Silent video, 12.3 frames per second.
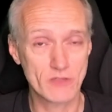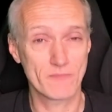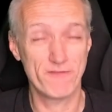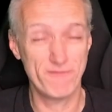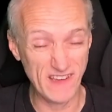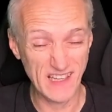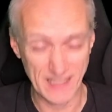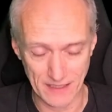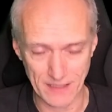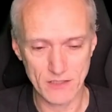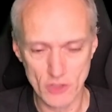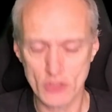filling
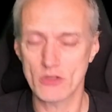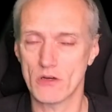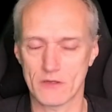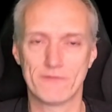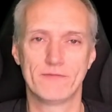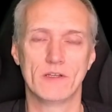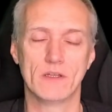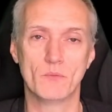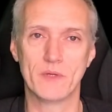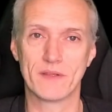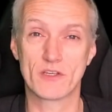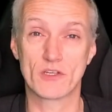it chock full
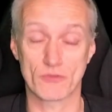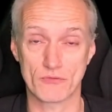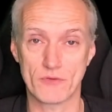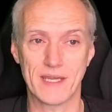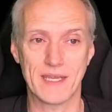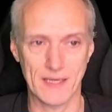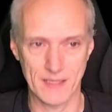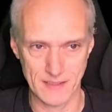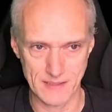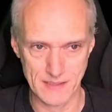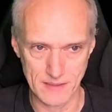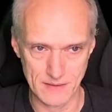with great
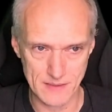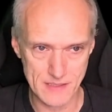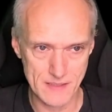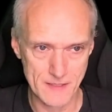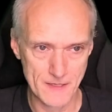ideas.